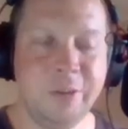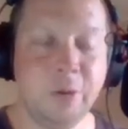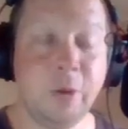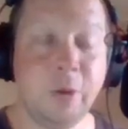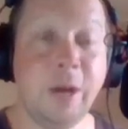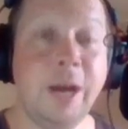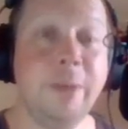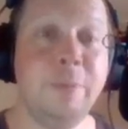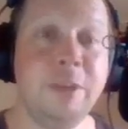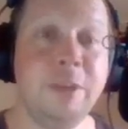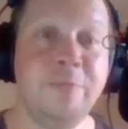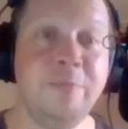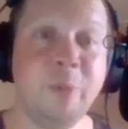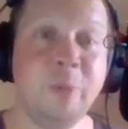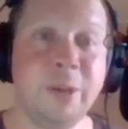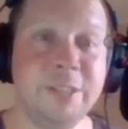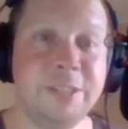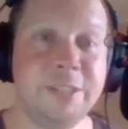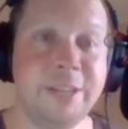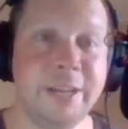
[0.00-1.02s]
I believe
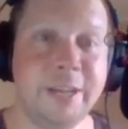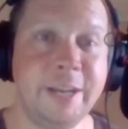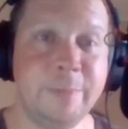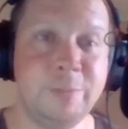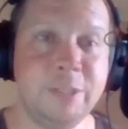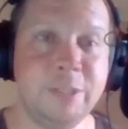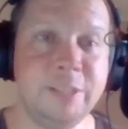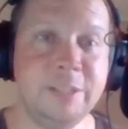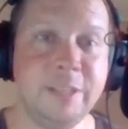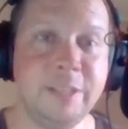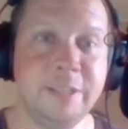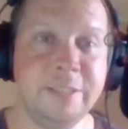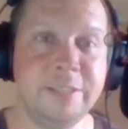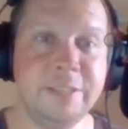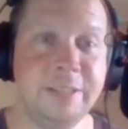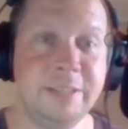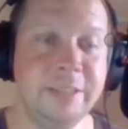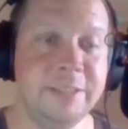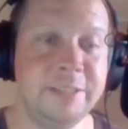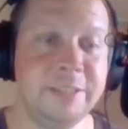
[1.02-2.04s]
price caps
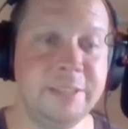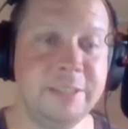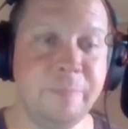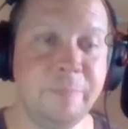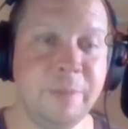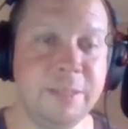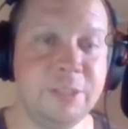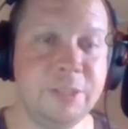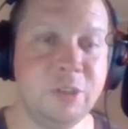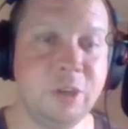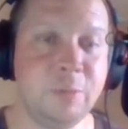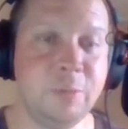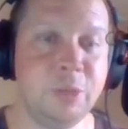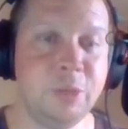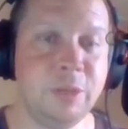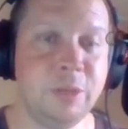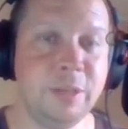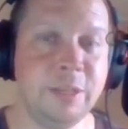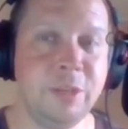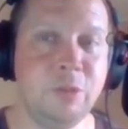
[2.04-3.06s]
is the best
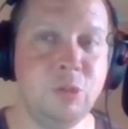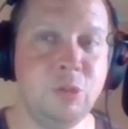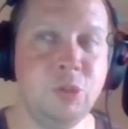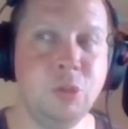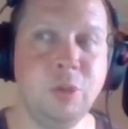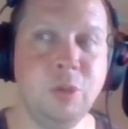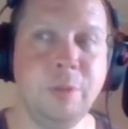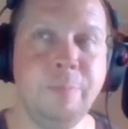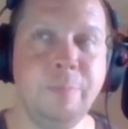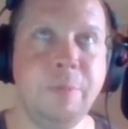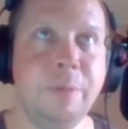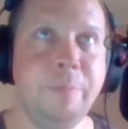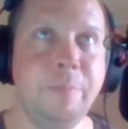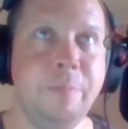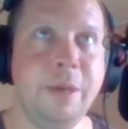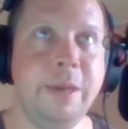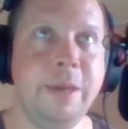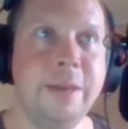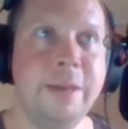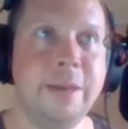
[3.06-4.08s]
option. Like, you shouldn't be
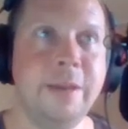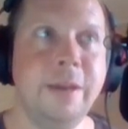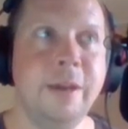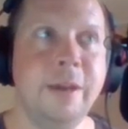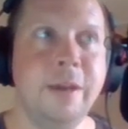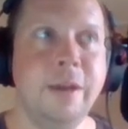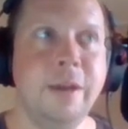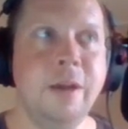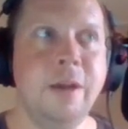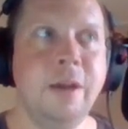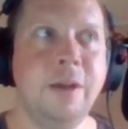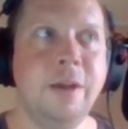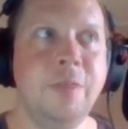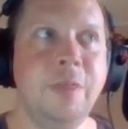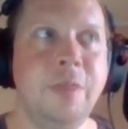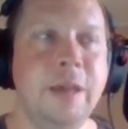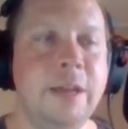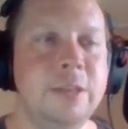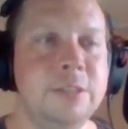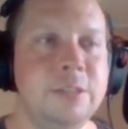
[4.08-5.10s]
making
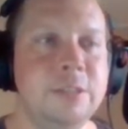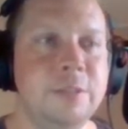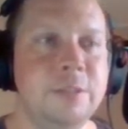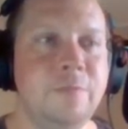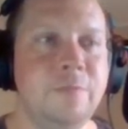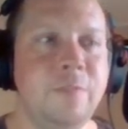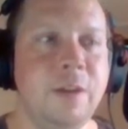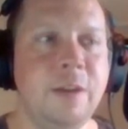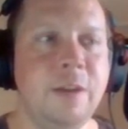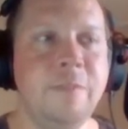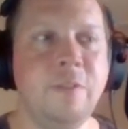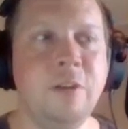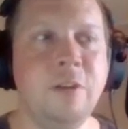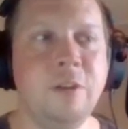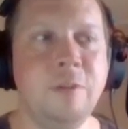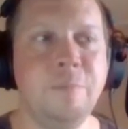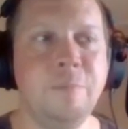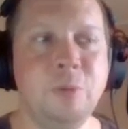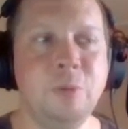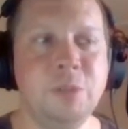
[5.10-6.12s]

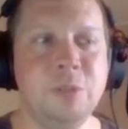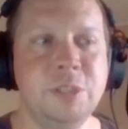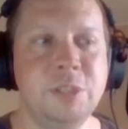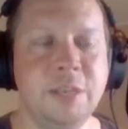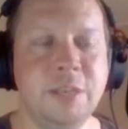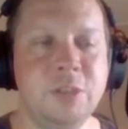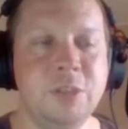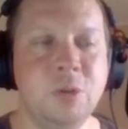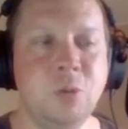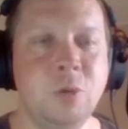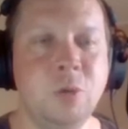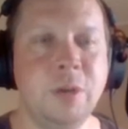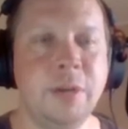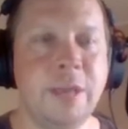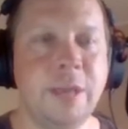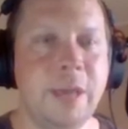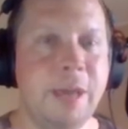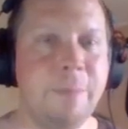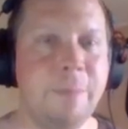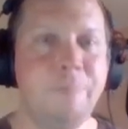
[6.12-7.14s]
1,500% on an
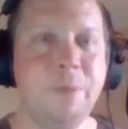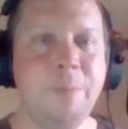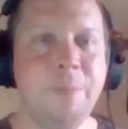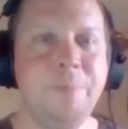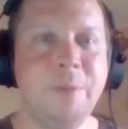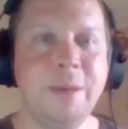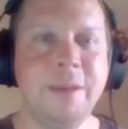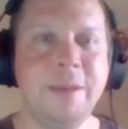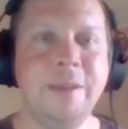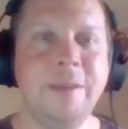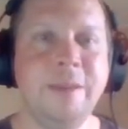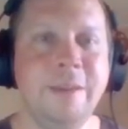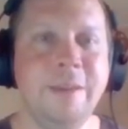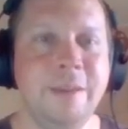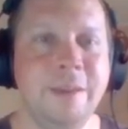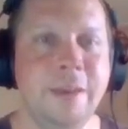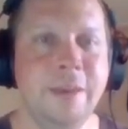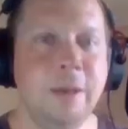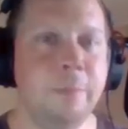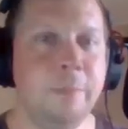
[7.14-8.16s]
EpiPen.
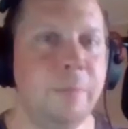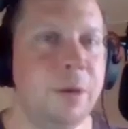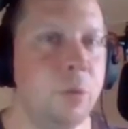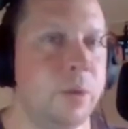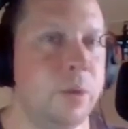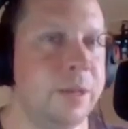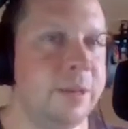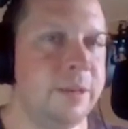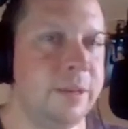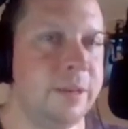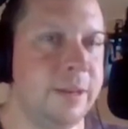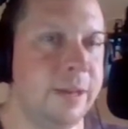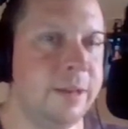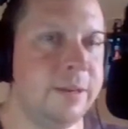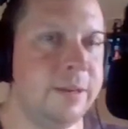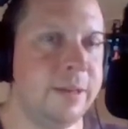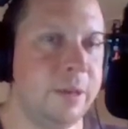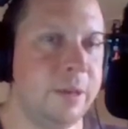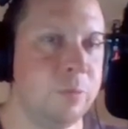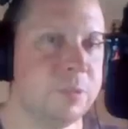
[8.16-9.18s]
By the way, that
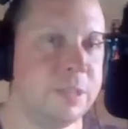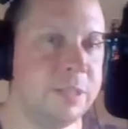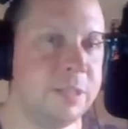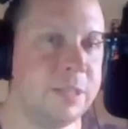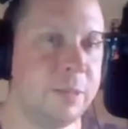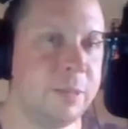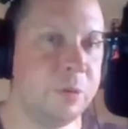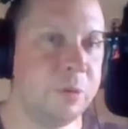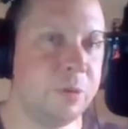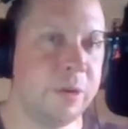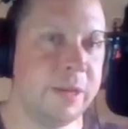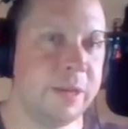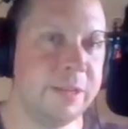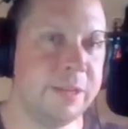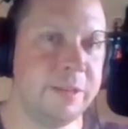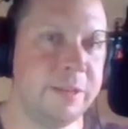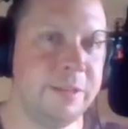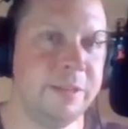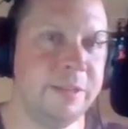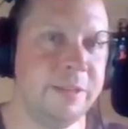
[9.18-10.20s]
was a Democrat
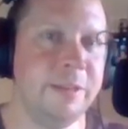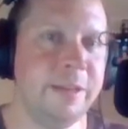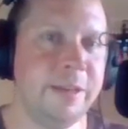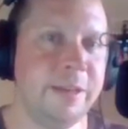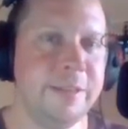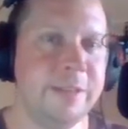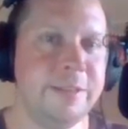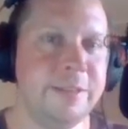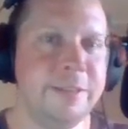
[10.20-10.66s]
that did that.